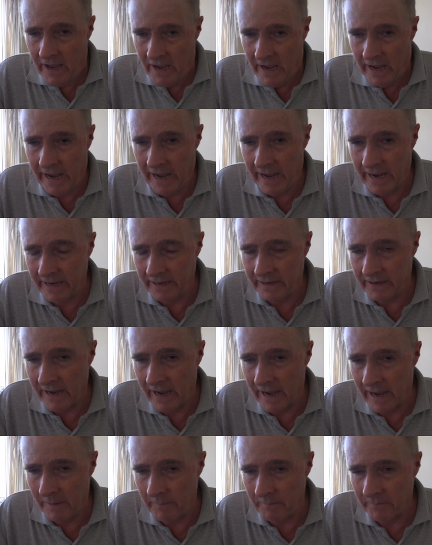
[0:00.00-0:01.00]
And
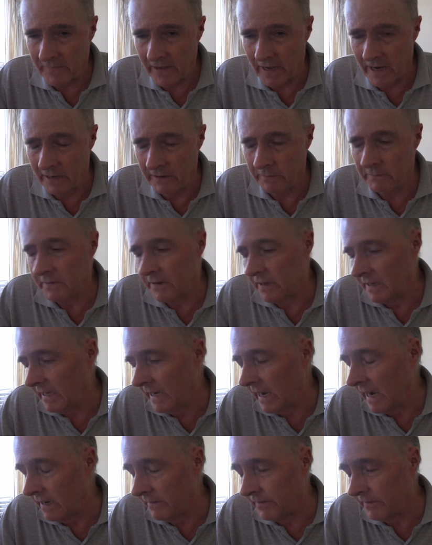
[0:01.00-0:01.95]
yeah,